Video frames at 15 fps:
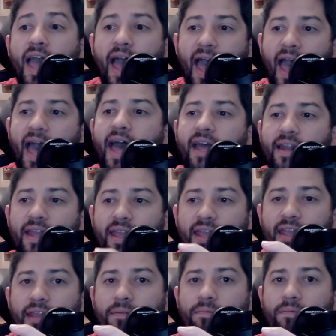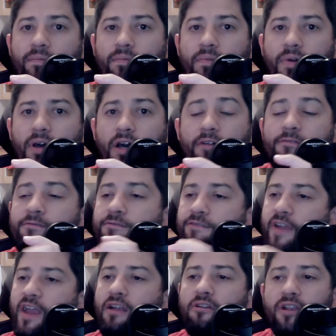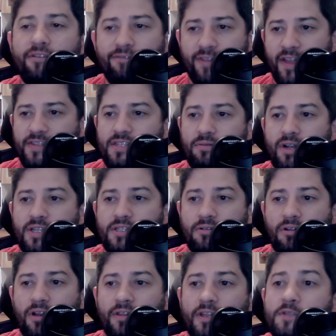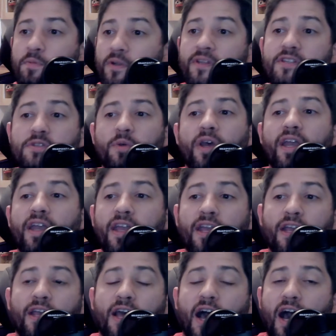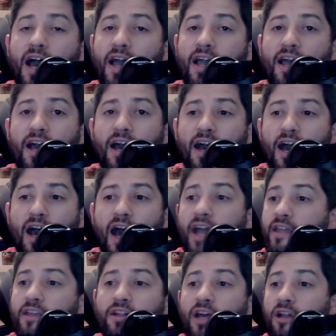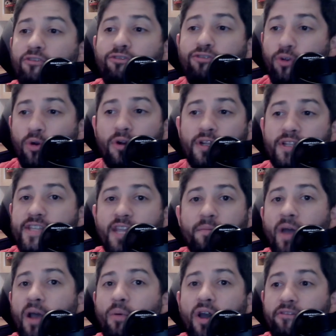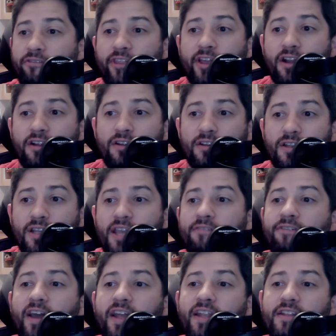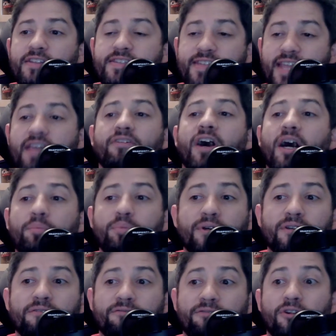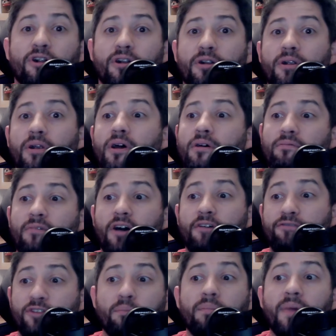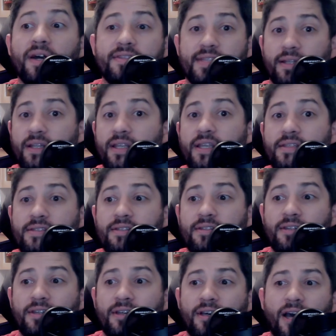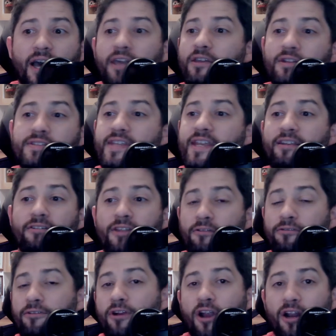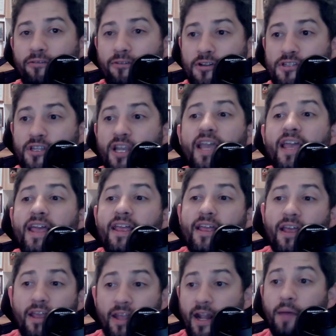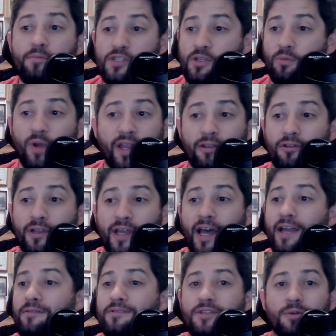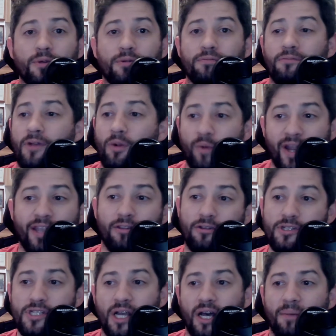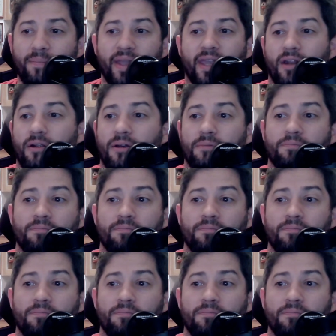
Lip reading: at a very fancy restaurant. Let's put it this way. I could not afford to take my wife there if I didn't save up for a few months at least. I couldn't take her there for our anniversary. And I'm just a regular guy doing a regular job, making a